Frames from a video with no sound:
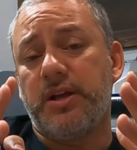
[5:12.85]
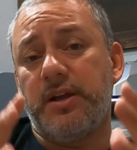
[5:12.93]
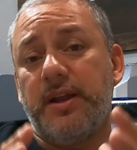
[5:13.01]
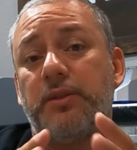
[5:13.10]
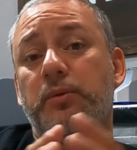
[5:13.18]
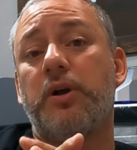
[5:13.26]

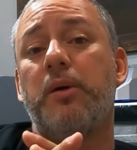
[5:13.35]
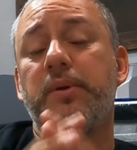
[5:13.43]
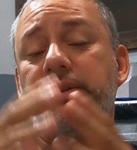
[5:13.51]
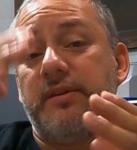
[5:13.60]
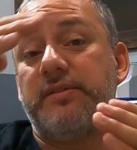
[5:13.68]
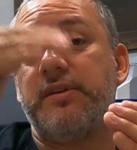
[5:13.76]
connect with
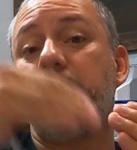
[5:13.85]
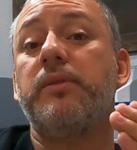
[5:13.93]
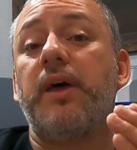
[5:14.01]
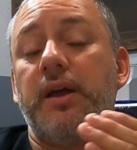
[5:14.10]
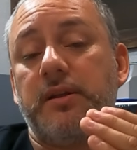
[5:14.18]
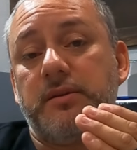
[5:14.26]
companies that
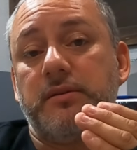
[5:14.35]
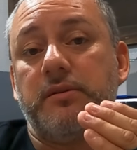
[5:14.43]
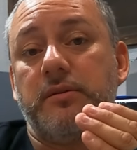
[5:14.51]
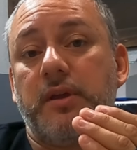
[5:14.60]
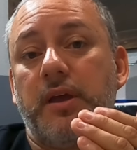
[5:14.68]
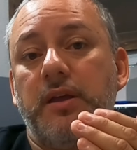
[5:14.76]
sell that,
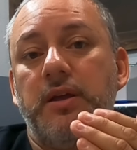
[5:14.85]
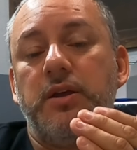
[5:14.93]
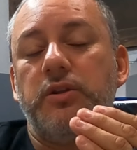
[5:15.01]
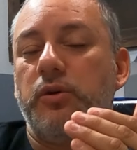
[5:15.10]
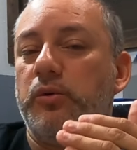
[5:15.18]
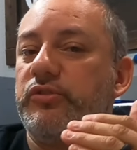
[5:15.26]
okay?
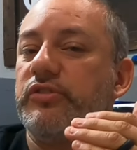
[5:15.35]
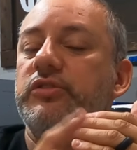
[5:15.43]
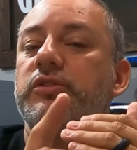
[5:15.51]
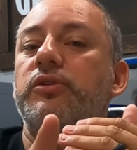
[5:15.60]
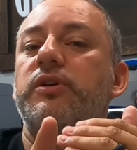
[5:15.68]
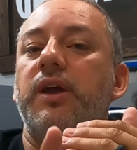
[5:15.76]
Don't
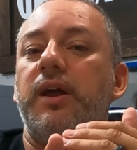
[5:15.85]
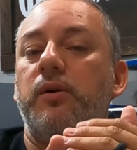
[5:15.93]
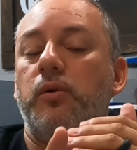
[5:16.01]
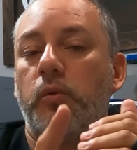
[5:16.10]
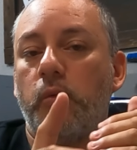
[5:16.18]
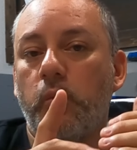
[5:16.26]
just look
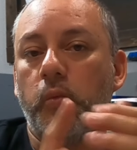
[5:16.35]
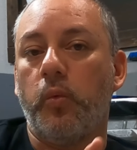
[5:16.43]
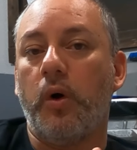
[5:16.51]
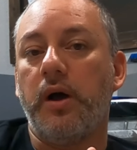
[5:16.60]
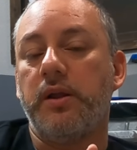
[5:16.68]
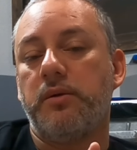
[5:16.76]
at
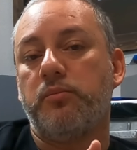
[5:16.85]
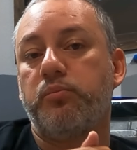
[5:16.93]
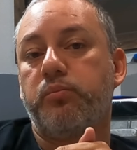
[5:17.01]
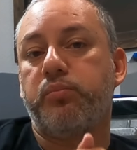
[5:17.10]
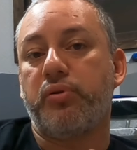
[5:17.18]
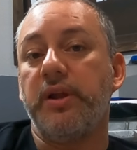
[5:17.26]
one
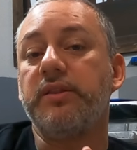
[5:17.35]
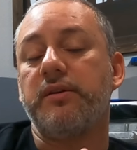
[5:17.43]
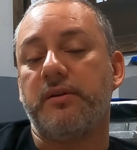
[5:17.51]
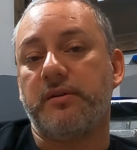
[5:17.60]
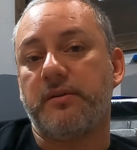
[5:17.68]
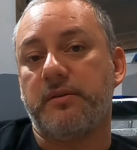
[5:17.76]

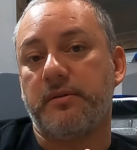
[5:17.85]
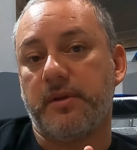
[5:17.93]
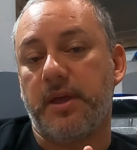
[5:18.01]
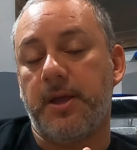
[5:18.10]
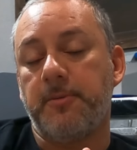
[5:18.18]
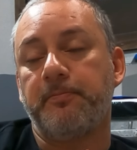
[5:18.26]
printer,
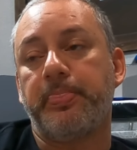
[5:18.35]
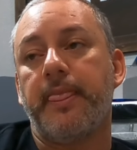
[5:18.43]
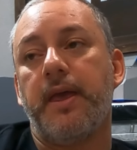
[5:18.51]
okay?